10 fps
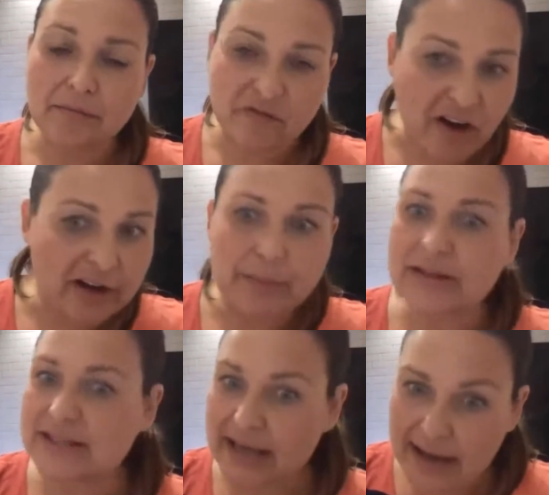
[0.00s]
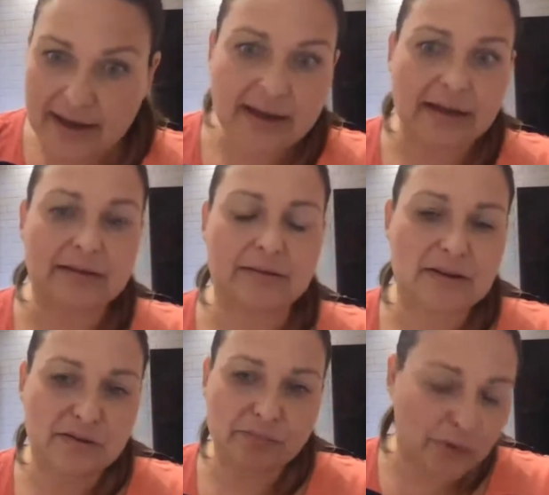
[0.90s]
vitamin C
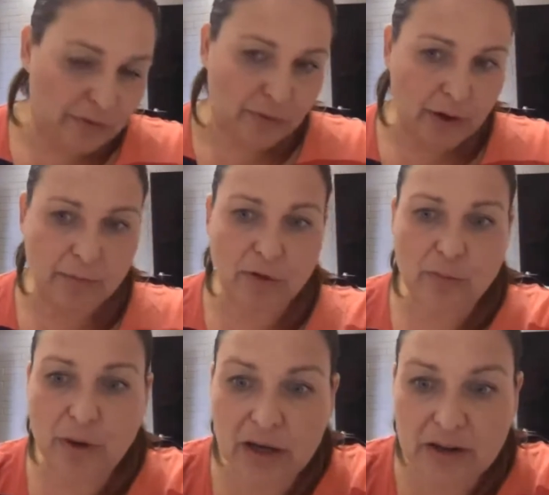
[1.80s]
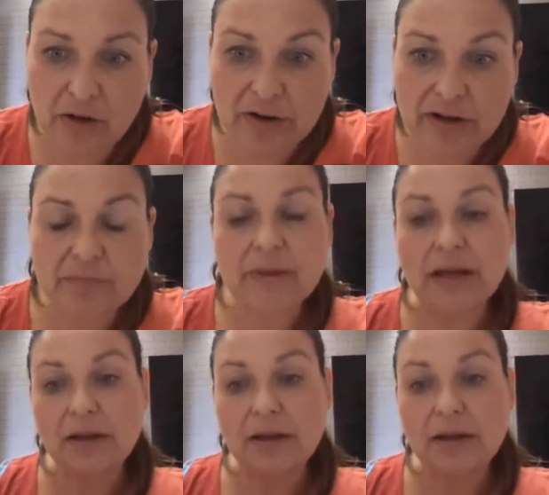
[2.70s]
and beautiful herb called polygonum,